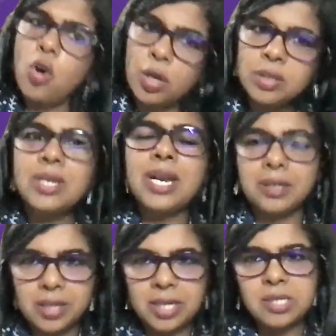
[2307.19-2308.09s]
On the
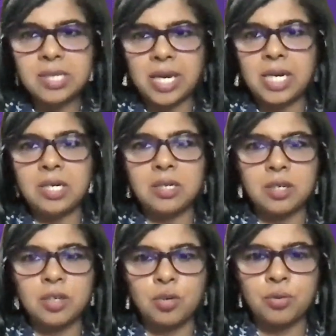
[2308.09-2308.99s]
candidate side,
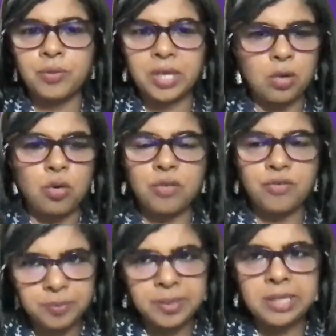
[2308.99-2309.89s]
we are all
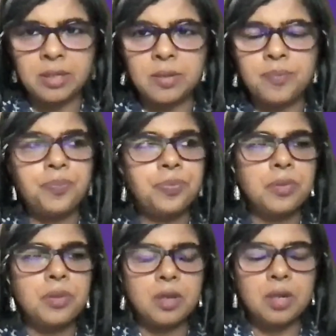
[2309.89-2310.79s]
familiar
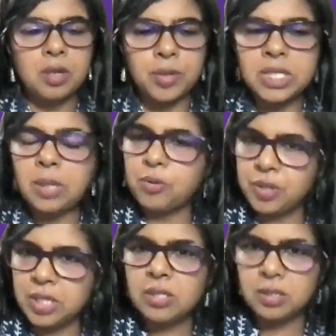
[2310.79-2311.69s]
with some
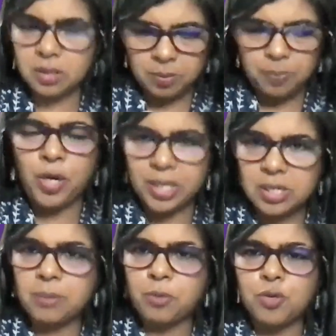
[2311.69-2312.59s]
of these points
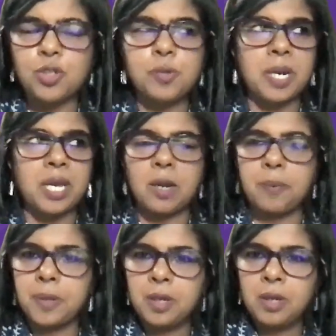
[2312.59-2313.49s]
that I'm going to just bring up.